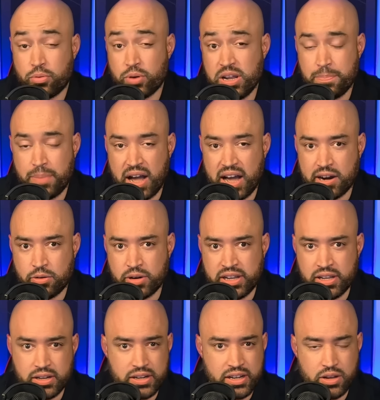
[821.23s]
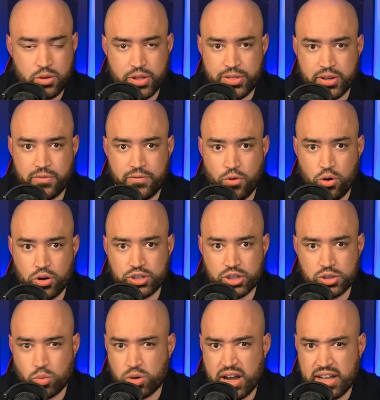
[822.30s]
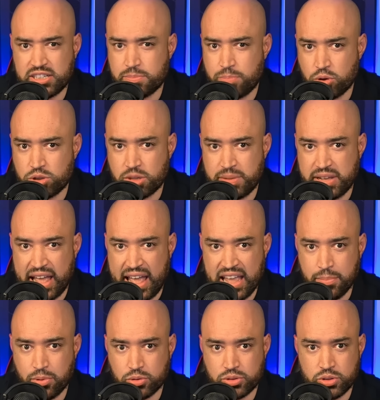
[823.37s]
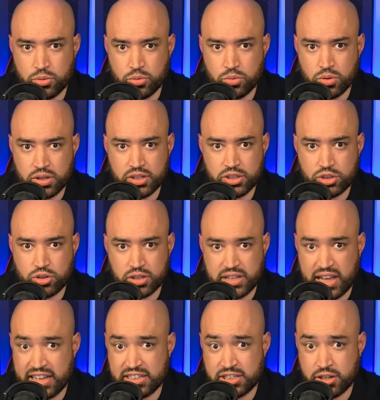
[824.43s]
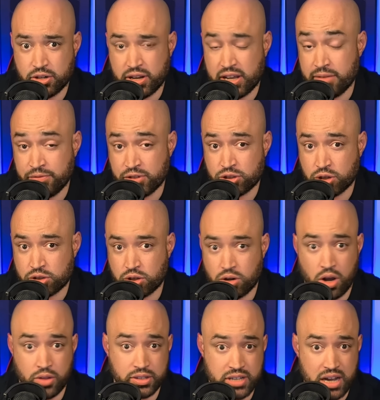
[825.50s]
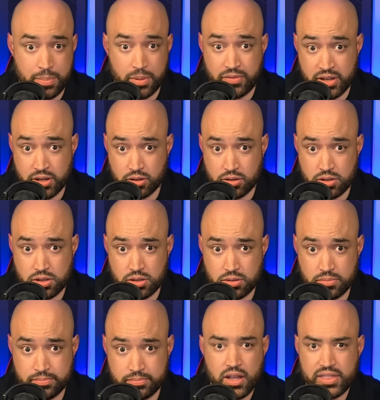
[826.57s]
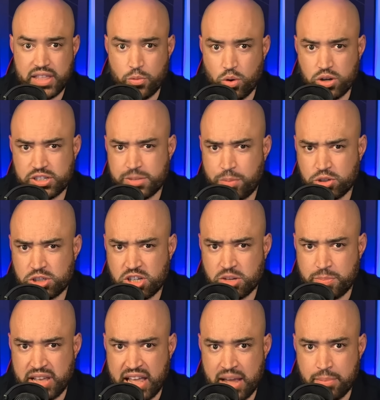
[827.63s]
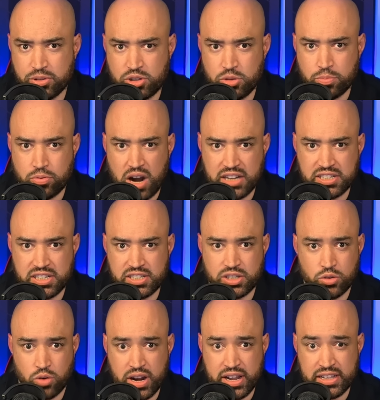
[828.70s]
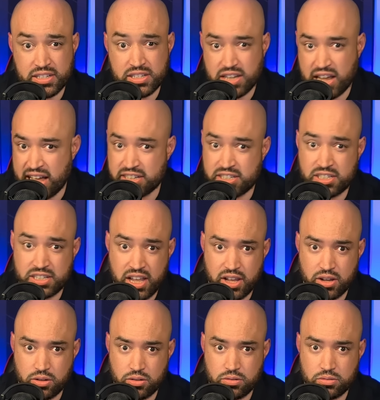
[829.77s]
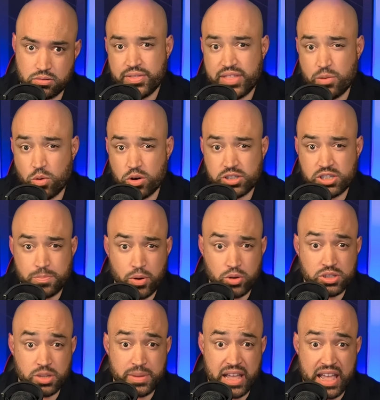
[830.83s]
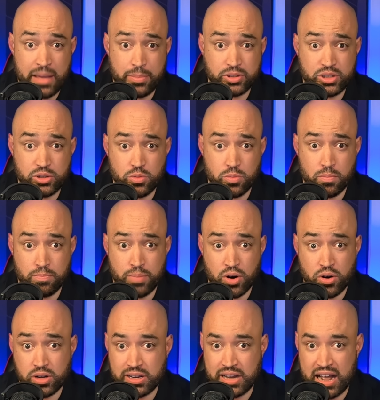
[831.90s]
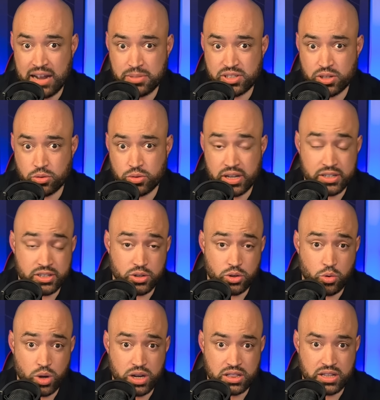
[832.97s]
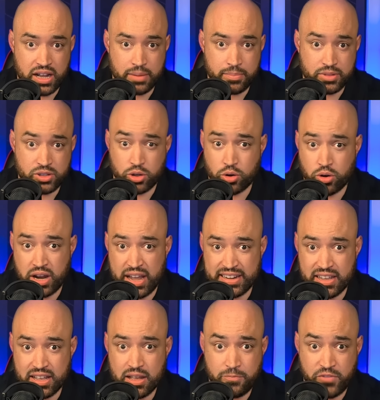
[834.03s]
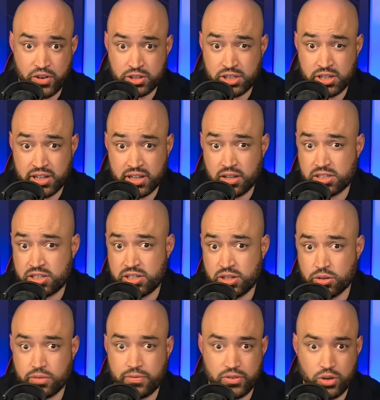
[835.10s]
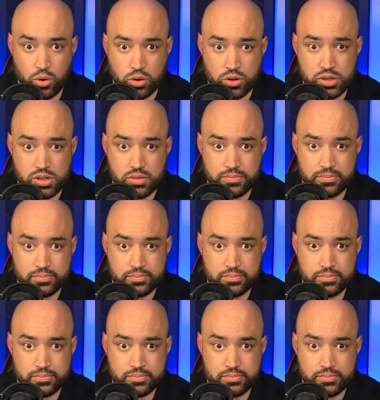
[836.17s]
Pre-pottery Neolithic foragers were not supposed to be able to construct engineered infrastructure on the top of hills. They weren't supposed to be able to process grains at scale. They weren't supposed to be able to burn limestone into quicklime to create functioning sealed floors.